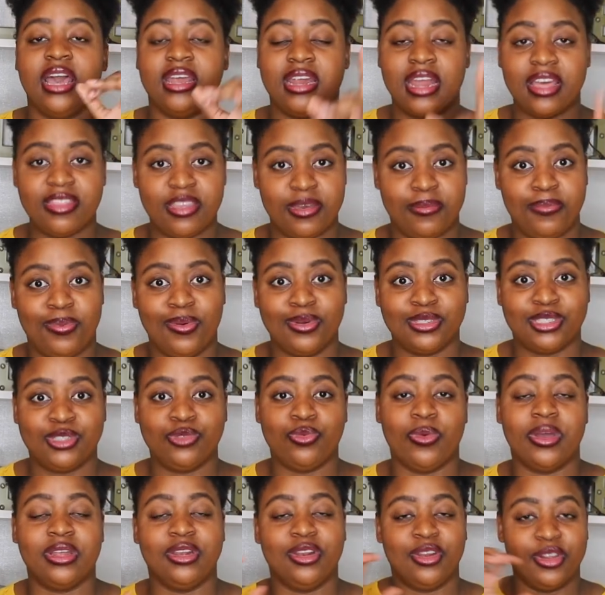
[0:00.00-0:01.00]
Another
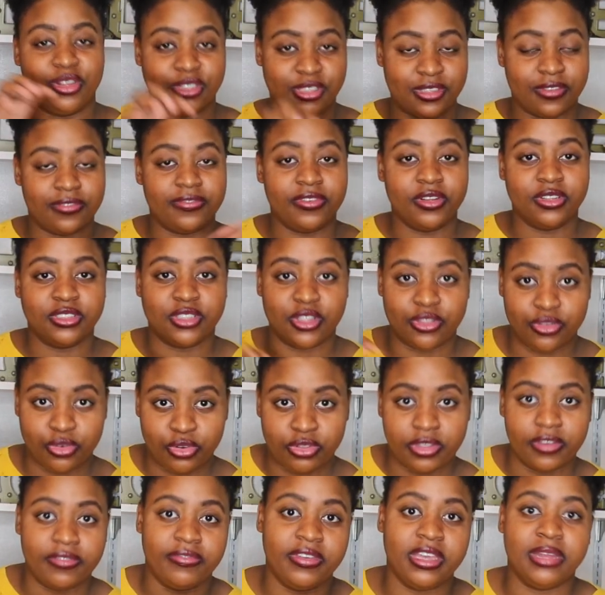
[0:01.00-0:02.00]
important one, learn to filter
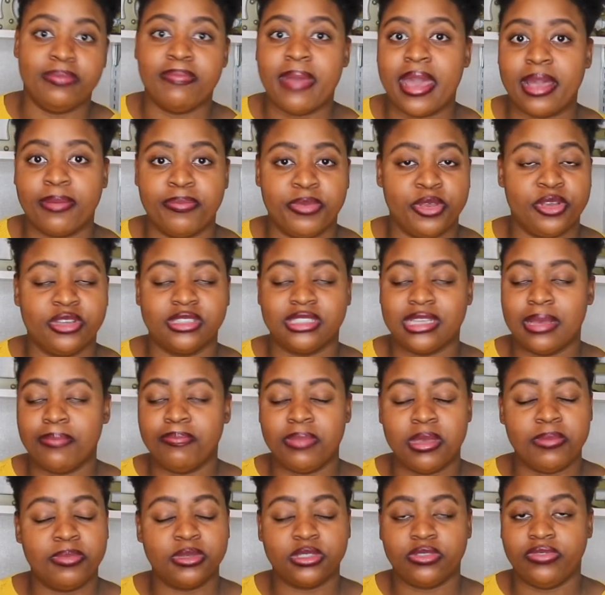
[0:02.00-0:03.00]
through the feedback because some
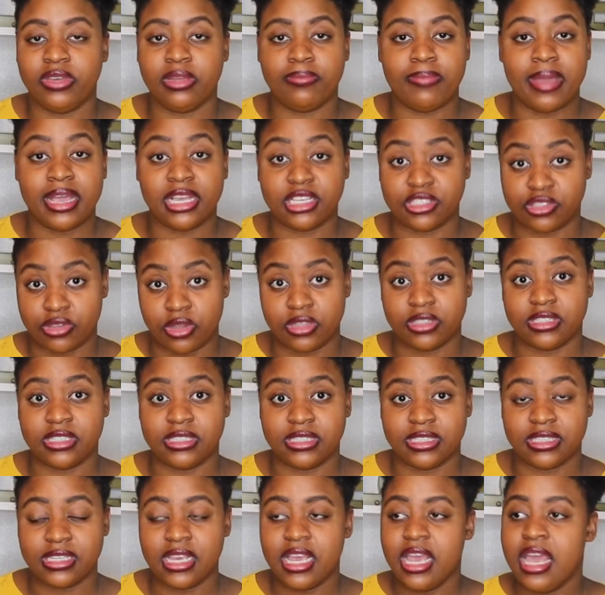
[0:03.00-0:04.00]
people's feedback is
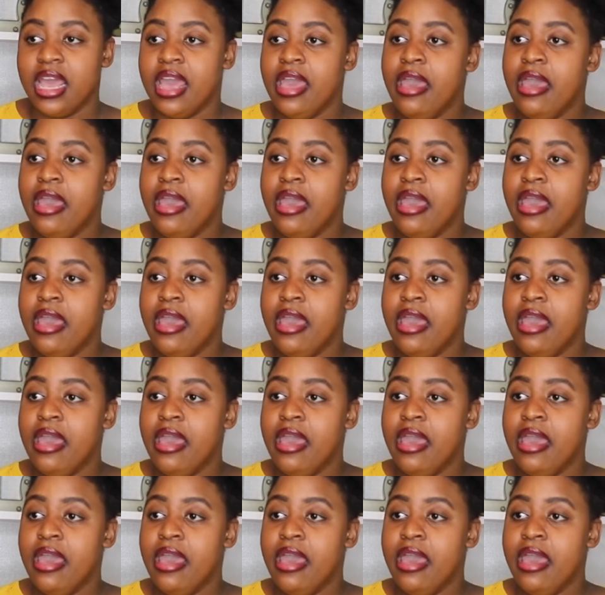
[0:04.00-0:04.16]
nonsense.